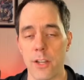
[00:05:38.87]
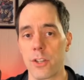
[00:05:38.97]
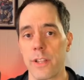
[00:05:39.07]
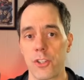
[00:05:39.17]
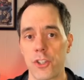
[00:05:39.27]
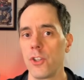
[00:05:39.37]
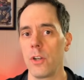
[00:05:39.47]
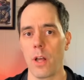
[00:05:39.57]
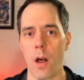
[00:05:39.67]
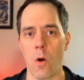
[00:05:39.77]
This should
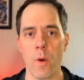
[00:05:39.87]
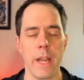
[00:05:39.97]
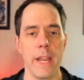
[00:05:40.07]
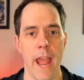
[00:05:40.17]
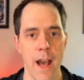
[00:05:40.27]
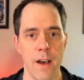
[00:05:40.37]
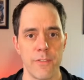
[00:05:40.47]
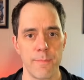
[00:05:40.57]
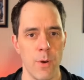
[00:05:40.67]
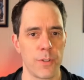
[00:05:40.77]
already have
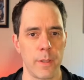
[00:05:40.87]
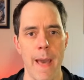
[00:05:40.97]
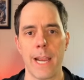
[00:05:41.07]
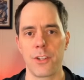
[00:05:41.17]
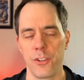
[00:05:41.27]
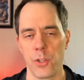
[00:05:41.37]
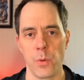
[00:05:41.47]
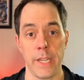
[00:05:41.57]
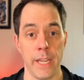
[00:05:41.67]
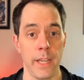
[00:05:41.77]
most of the packages you
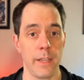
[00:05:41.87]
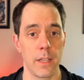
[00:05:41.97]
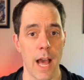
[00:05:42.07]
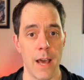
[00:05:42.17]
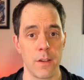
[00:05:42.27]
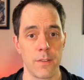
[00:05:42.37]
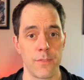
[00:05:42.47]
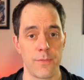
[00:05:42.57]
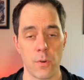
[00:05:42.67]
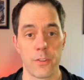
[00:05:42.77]
need
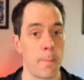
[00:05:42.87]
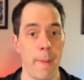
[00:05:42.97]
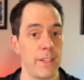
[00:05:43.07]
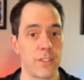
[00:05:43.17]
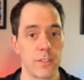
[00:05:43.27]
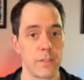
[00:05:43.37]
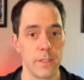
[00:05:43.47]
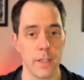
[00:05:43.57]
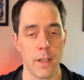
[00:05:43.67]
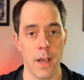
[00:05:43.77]
for just a base
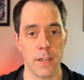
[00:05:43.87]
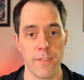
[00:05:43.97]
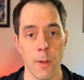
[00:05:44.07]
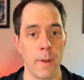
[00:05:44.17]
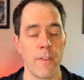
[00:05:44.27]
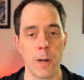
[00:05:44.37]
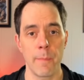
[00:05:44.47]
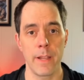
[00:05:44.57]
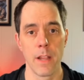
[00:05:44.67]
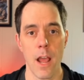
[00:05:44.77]
development
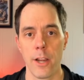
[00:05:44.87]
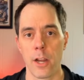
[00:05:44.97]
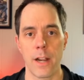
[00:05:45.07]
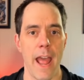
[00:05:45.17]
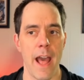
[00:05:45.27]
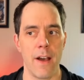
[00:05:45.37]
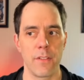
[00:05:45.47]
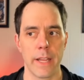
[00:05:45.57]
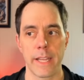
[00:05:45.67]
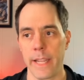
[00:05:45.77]
environment. You're going to have
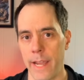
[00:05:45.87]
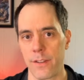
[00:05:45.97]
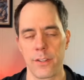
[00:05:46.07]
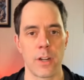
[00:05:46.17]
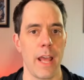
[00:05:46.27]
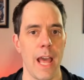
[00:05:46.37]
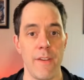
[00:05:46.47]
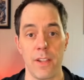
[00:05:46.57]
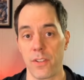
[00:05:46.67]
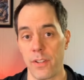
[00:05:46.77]
like Git, you're going to have
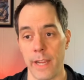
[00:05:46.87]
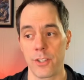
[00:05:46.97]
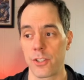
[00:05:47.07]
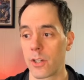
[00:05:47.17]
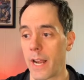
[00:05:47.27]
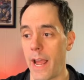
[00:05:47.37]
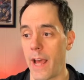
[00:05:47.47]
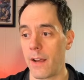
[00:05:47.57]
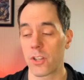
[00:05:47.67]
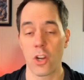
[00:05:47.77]
SSH, you're going to
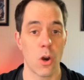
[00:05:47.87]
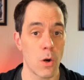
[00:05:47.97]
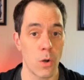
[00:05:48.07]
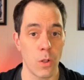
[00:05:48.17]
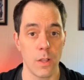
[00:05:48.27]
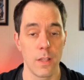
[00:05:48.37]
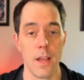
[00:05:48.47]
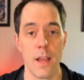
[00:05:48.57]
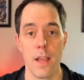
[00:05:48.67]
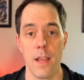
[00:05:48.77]
have curl,
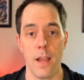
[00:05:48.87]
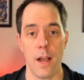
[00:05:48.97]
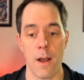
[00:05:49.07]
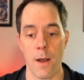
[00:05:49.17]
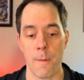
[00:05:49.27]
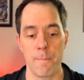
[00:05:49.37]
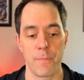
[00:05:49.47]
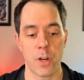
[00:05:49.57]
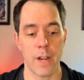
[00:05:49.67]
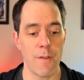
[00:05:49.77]
you're
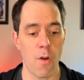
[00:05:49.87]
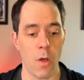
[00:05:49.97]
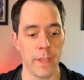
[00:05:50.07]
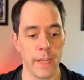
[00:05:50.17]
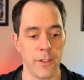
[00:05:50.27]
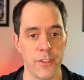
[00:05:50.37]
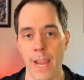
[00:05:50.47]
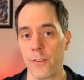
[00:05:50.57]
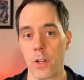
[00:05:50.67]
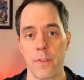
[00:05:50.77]
going to have all the
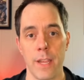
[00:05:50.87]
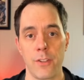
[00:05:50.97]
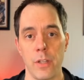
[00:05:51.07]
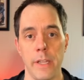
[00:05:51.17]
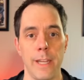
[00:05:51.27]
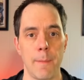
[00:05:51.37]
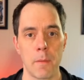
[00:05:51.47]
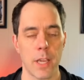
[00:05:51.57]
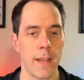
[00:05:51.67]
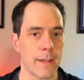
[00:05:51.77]
CA certificates you need to be able
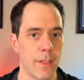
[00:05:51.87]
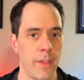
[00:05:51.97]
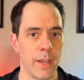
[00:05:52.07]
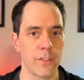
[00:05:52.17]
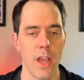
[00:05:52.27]
to connect to things.